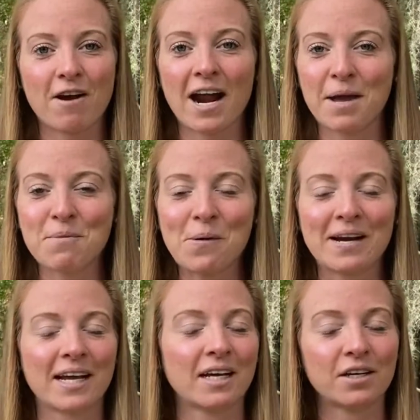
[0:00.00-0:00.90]
Friday
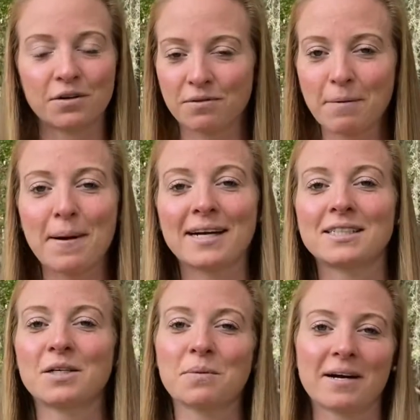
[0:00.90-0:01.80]
morning, you're right back
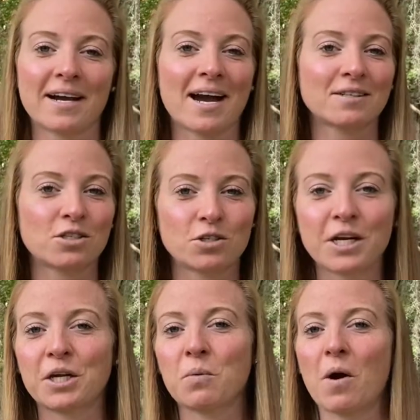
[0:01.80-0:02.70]
to your workouts,
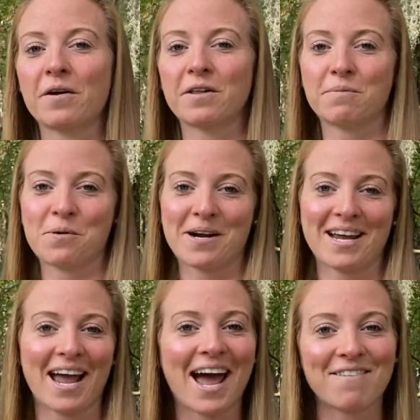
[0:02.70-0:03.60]
drink your water in the
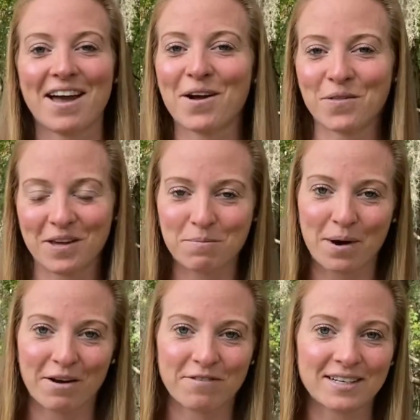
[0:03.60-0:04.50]
morning, have a healthy
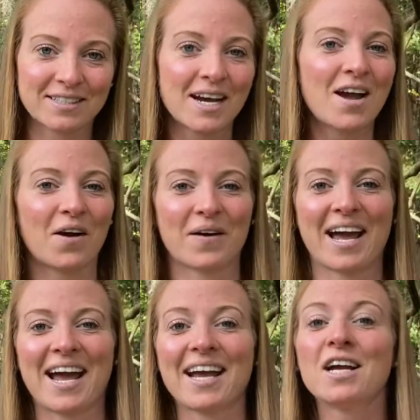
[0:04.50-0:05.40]
breakfast,
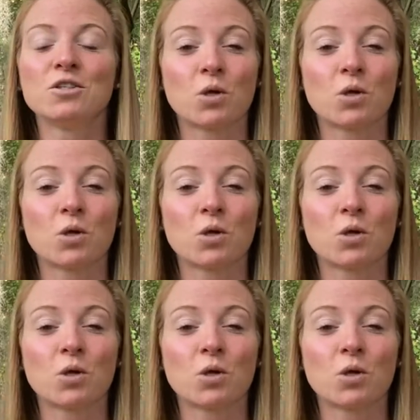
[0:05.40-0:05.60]
okay?